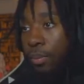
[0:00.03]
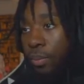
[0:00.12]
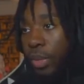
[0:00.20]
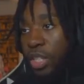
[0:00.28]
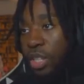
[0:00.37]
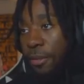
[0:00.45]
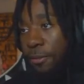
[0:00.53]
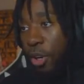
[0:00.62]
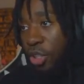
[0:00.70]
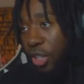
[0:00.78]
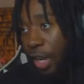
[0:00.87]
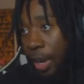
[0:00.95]
This is the
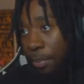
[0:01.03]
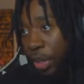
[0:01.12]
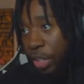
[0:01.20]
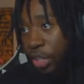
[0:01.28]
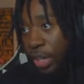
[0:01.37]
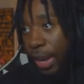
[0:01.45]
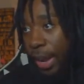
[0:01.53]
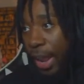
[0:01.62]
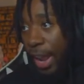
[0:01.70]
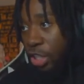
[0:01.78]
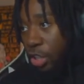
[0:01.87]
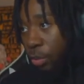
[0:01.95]
first time PG got an
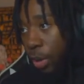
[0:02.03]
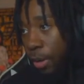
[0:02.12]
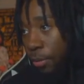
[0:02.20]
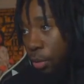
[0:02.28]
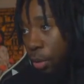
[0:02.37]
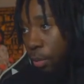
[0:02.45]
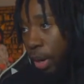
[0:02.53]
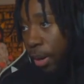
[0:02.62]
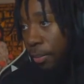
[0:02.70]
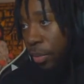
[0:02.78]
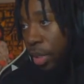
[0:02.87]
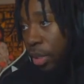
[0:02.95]
action ran for him, right?
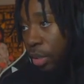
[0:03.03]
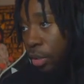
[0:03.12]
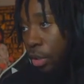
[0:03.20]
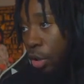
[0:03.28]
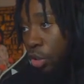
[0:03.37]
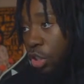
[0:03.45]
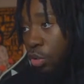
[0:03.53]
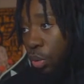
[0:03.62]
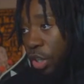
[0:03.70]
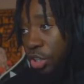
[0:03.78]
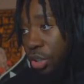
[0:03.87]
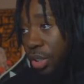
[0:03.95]
No
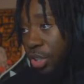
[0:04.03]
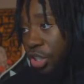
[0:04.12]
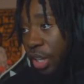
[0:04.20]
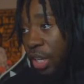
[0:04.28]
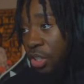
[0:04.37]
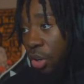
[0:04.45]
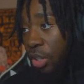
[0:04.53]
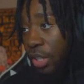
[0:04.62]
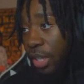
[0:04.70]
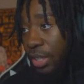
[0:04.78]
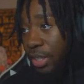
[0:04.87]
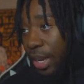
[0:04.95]
switch. Shea's on his
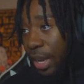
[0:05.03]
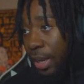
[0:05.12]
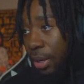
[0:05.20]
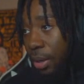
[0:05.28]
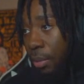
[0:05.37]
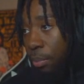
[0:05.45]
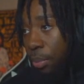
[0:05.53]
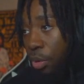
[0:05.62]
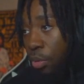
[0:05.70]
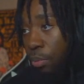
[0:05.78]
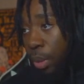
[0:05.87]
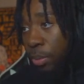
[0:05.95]
inside.
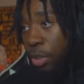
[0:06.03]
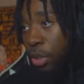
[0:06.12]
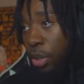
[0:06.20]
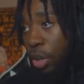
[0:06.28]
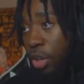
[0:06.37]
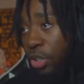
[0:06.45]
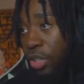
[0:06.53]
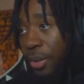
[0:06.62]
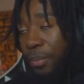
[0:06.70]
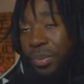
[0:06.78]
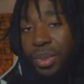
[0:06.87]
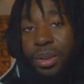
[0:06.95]
Boom, bumps occurs.
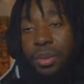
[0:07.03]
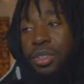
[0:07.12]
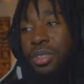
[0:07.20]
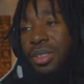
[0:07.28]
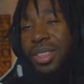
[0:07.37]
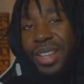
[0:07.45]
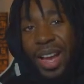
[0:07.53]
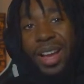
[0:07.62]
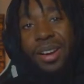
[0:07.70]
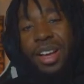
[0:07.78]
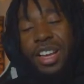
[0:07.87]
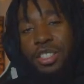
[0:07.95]

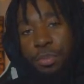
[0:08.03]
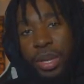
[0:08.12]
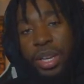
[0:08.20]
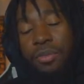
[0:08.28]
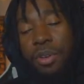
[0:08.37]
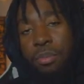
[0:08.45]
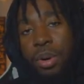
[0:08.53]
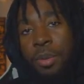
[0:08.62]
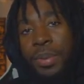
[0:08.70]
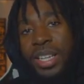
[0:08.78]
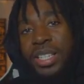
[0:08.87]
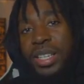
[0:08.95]
Not as big of a
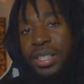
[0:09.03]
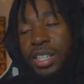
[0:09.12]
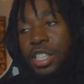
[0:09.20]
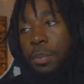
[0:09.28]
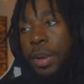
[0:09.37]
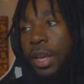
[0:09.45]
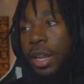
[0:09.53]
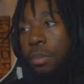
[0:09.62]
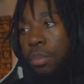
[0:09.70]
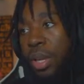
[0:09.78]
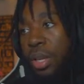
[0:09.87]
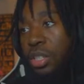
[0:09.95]
bump as he anticipated
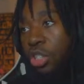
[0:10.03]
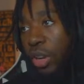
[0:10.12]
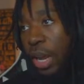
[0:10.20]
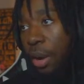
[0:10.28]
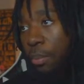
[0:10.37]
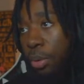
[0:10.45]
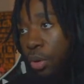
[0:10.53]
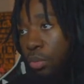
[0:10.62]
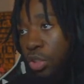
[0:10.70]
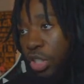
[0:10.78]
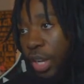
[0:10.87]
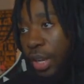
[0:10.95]
it being. So now, boom,
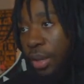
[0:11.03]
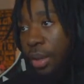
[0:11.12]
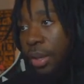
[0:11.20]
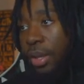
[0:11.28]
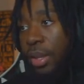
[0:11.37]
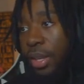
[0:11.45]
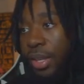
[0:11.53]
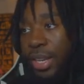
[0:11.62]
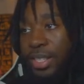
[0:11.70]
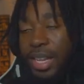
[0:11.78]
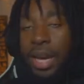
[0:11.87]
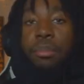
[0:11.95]
Shea, he
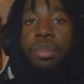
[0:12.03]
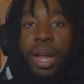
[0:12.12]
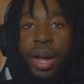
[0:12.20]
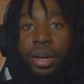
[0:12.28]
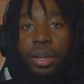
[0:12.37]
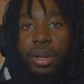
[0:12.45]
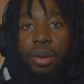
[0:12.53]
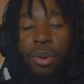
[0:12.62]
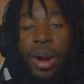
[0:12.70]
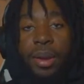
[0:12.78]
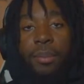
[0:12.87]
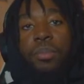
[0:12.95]
gets that block,
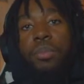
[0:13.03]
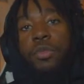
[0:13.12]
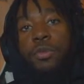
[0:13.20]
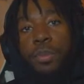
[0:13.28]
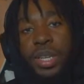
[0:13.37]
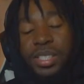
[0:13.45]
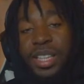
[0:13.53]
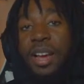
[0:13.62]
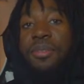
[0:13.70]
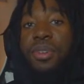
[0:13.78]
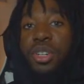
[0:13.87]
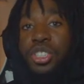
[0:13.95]
right? Missed
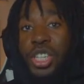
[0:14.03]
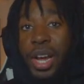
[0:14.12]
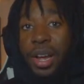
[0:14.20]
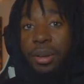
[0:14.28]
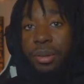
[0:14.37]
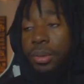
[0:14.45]
that first shot.